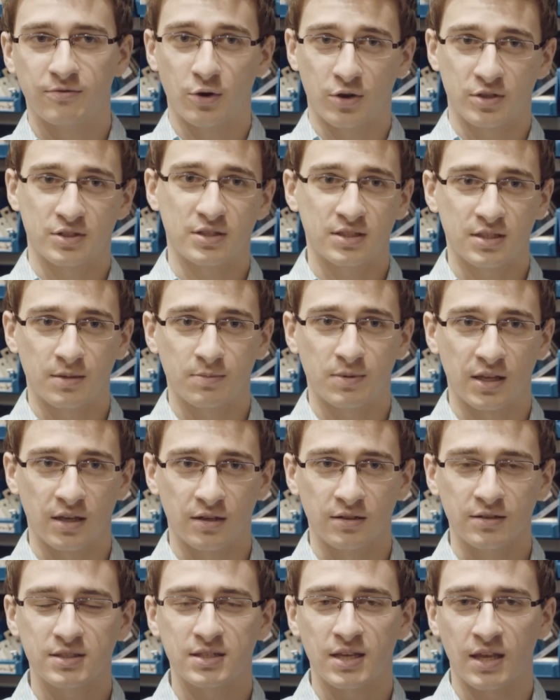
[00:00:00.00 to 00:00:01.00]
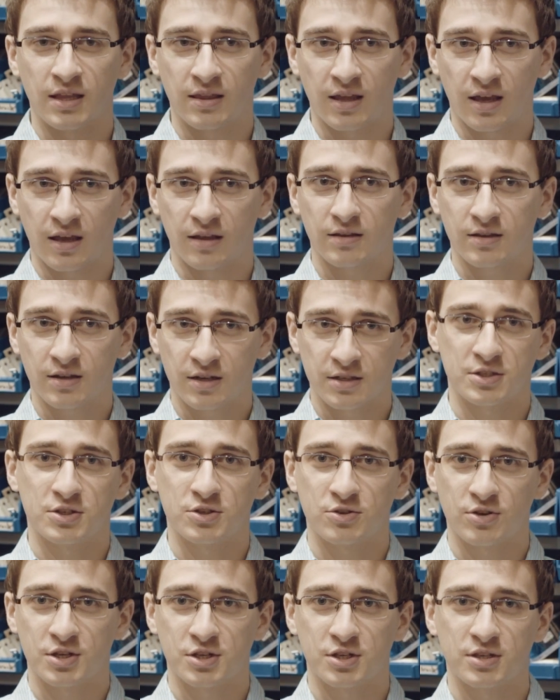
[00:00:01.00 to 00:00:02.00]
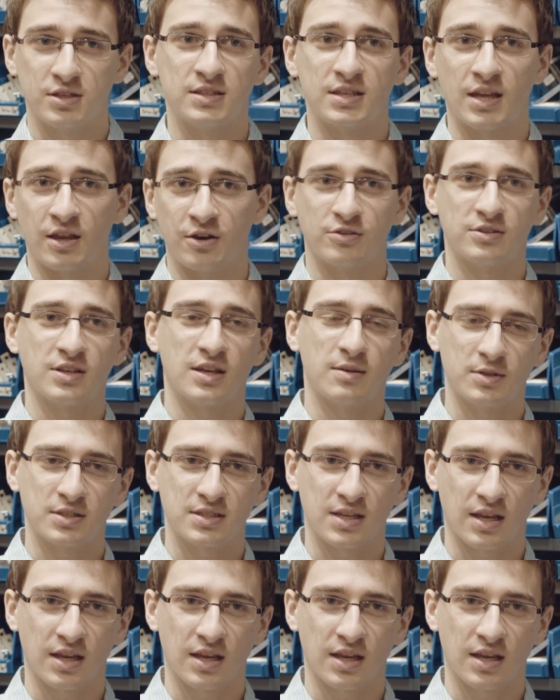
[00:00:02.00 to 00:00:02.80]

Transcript: focus on something else, and that concentration is entertainment